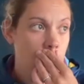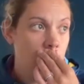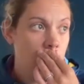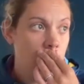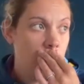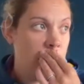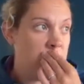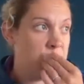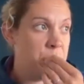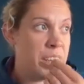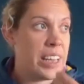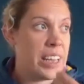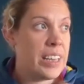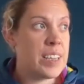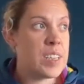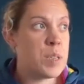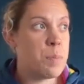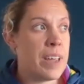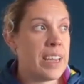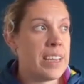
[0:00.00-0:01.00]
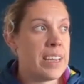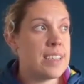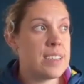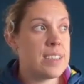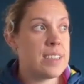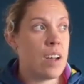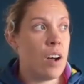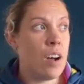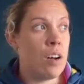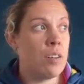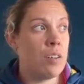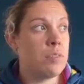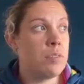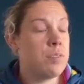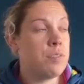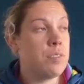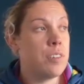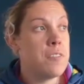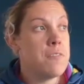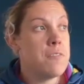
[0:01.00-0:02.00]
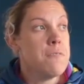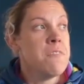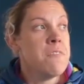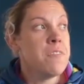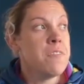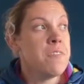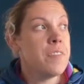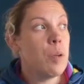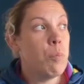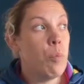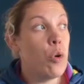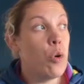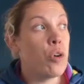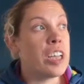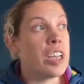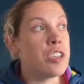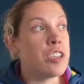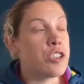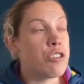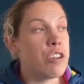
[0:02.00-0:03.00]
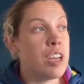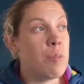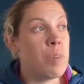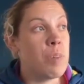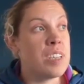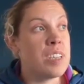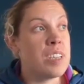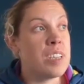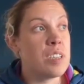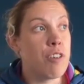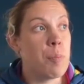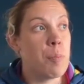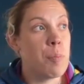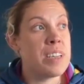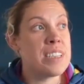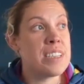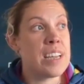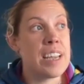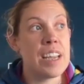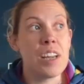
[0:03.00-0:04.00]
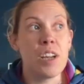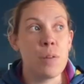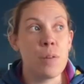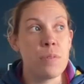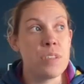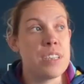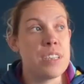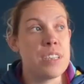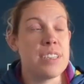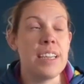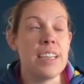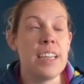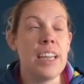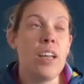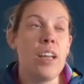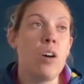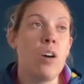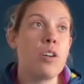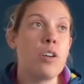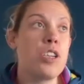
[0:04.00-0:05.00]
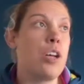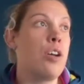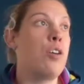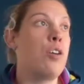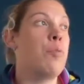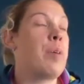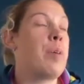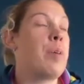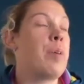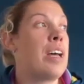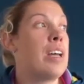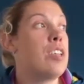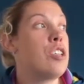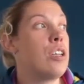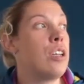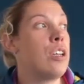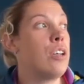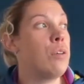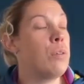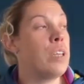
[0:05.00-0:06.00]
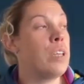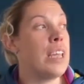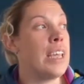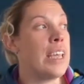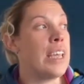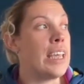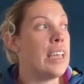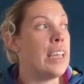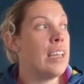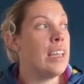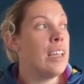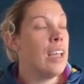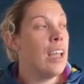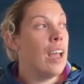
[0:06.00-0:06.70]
And within the space of Morgan's treatment, so from his diagnosis in the October to the